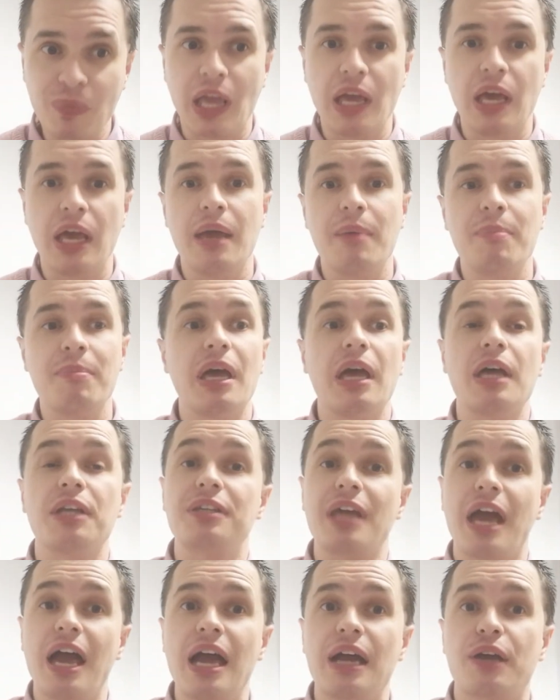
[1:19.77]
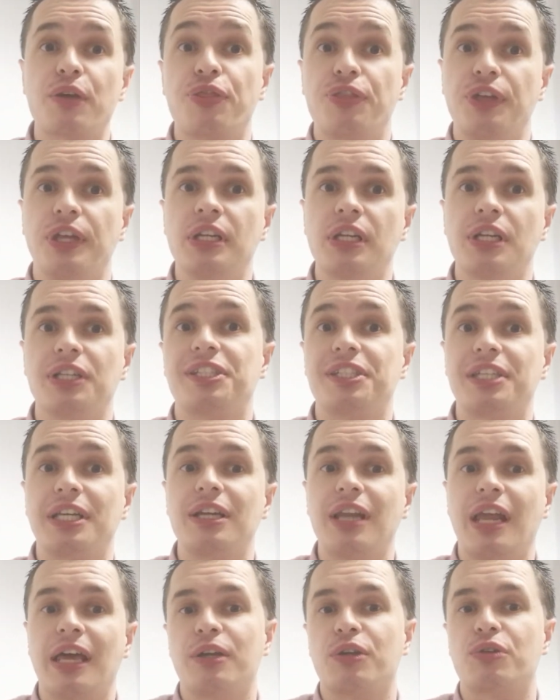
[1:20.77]
Um, a dark, thin,
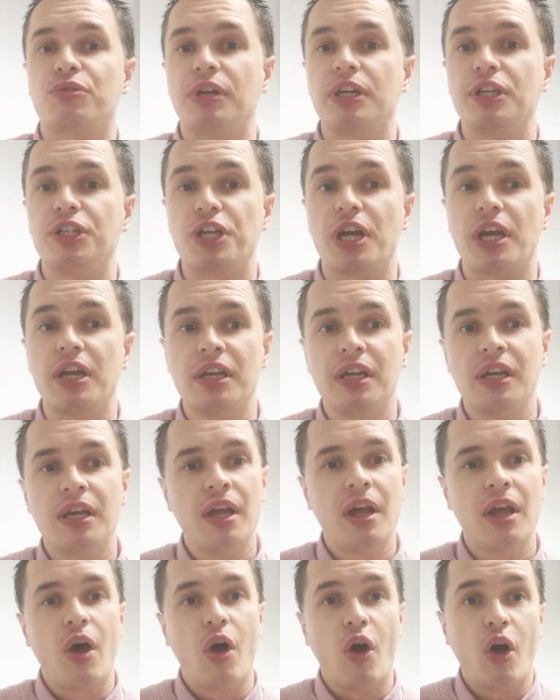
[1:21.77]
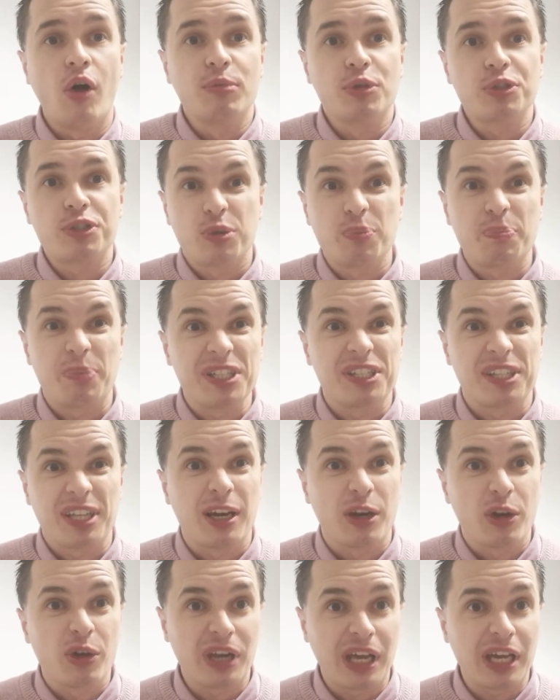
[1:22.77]
stick like creature, almost
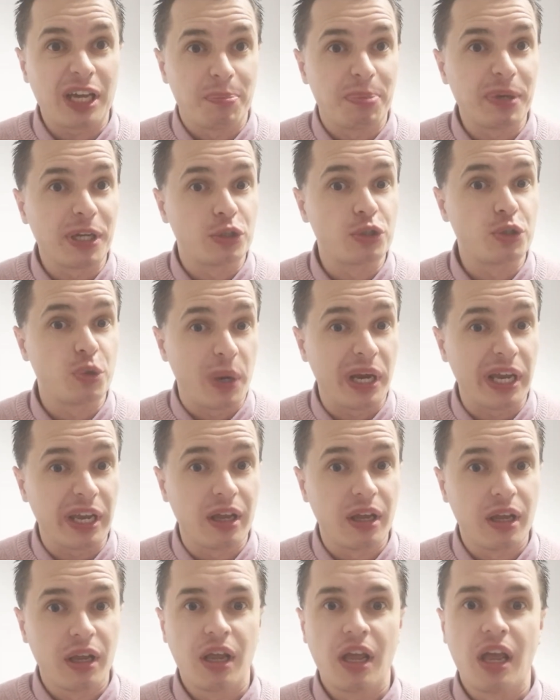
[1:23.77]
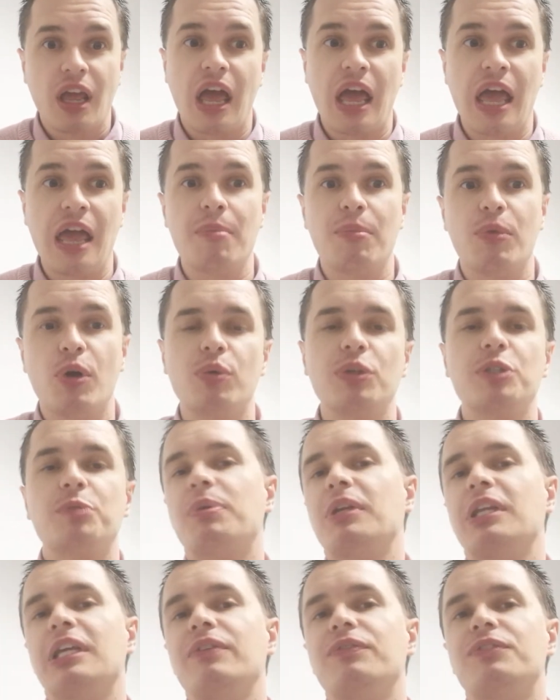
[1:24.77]
basically look like a big twig, um,
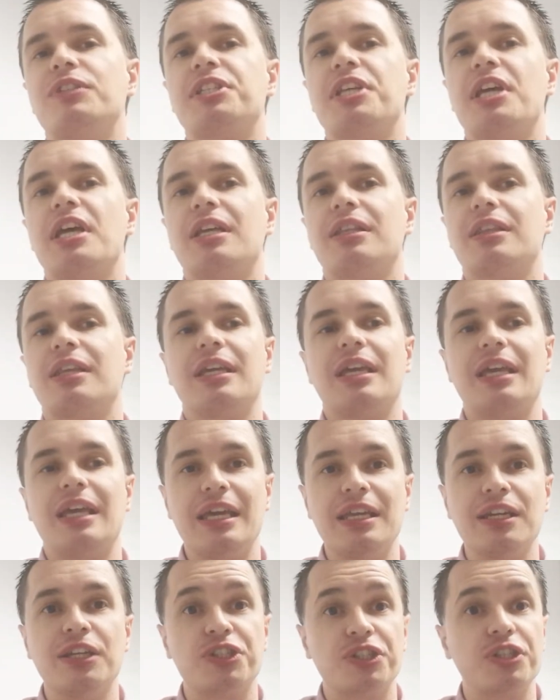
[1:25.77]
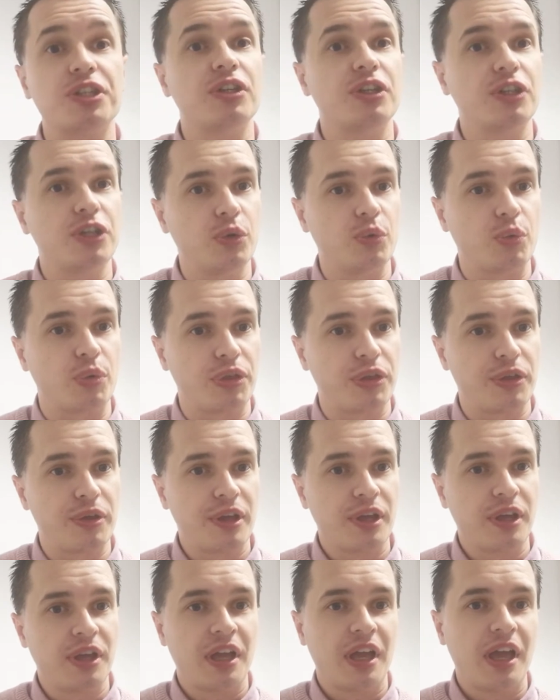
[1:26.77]
believed to take the innocent youth.
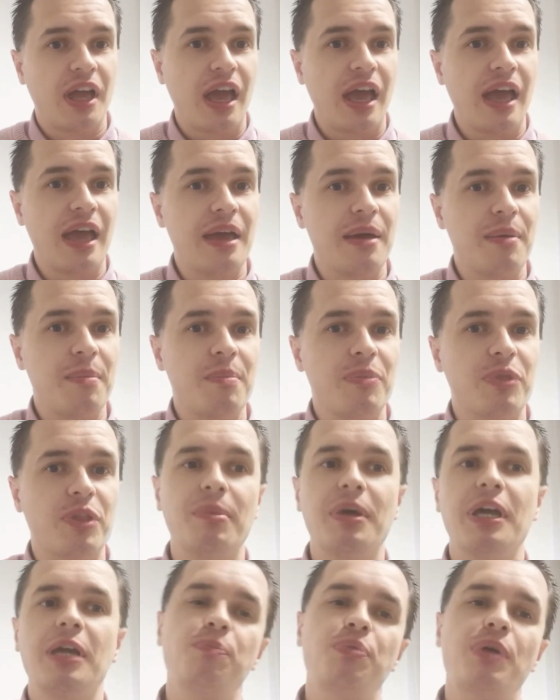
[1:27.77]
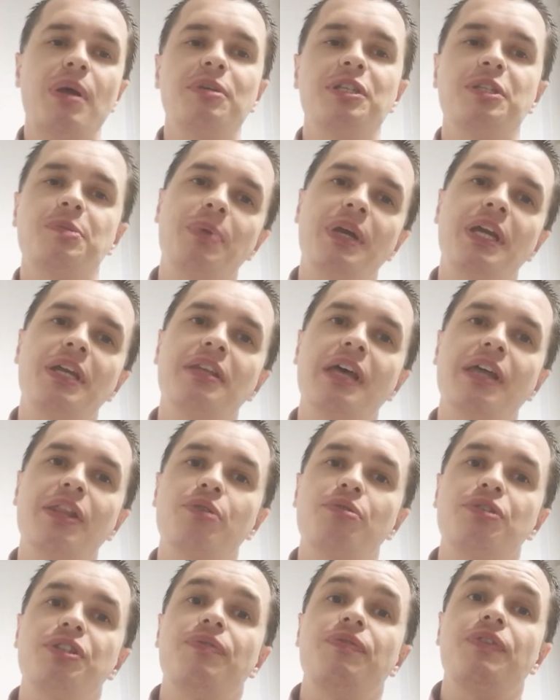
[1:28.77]
Um, the main premise being that
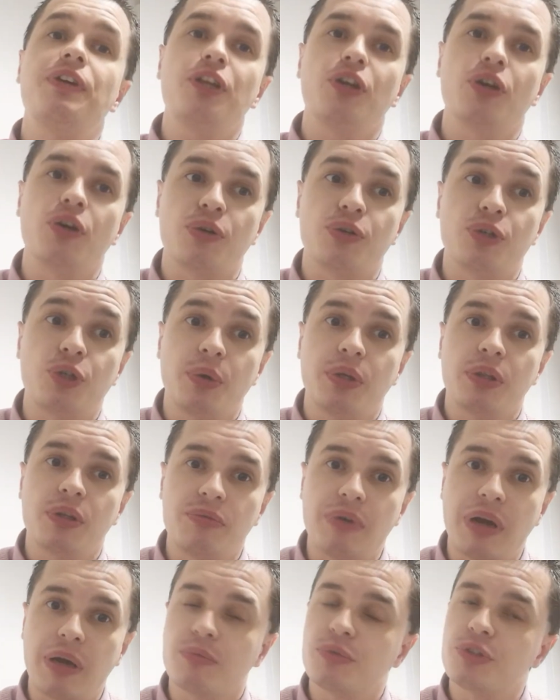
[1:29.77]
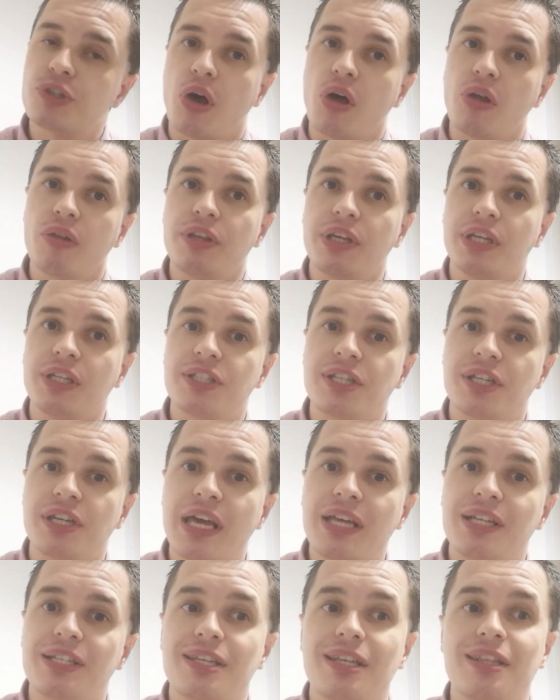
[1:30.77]
there is a video doing the rounds on the
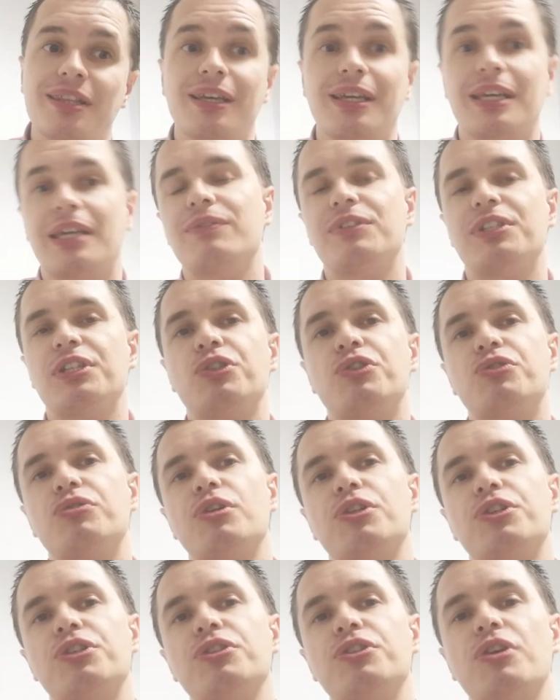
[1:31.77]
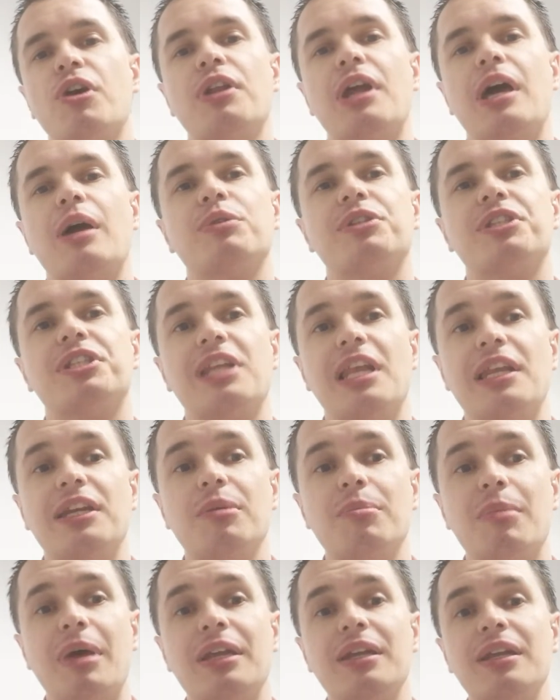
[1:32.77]
internet that gives instructions on how
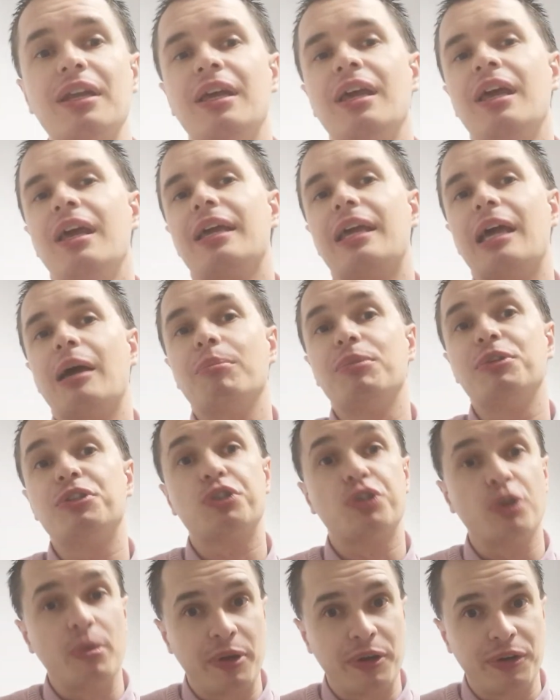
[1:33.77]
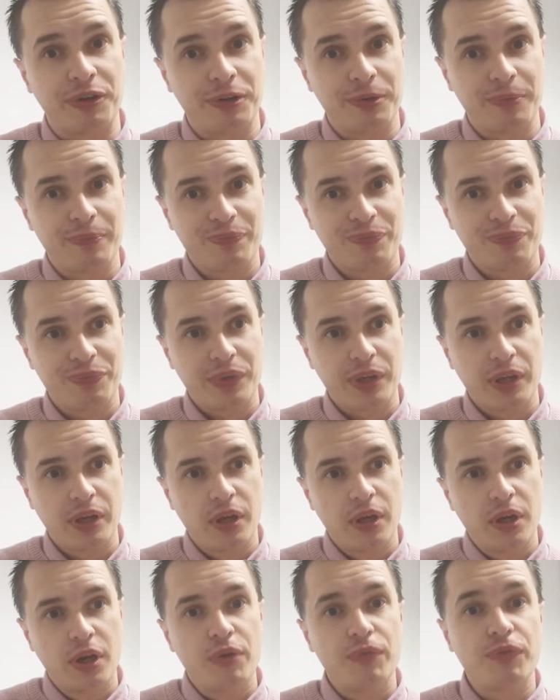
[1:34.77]
Slenderman can be summoned
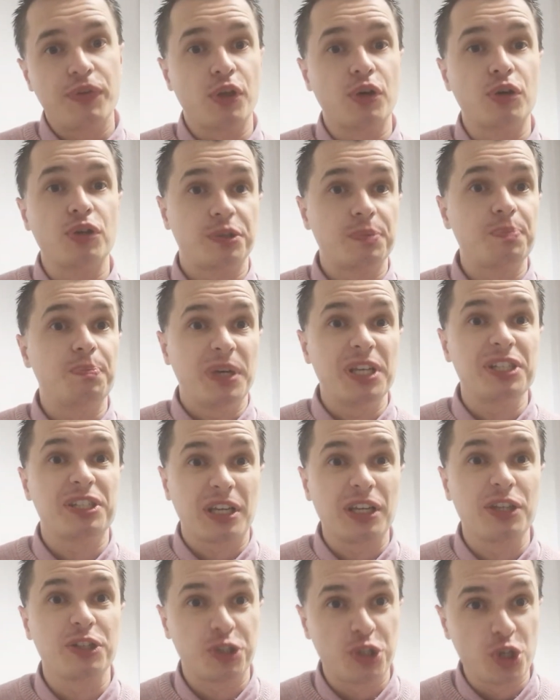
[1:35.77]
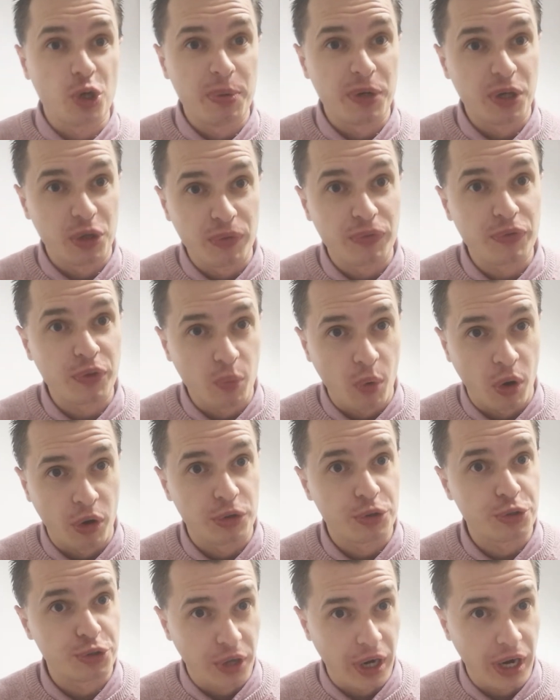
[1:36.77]
for those basically stupid enough that
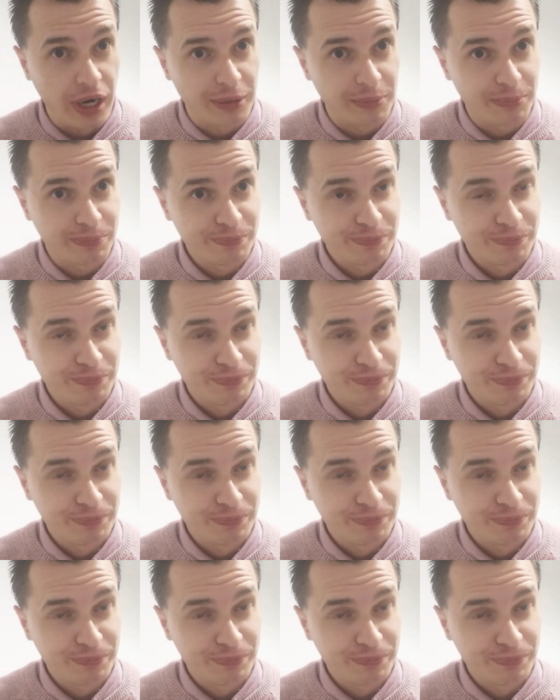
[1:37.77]
want to try.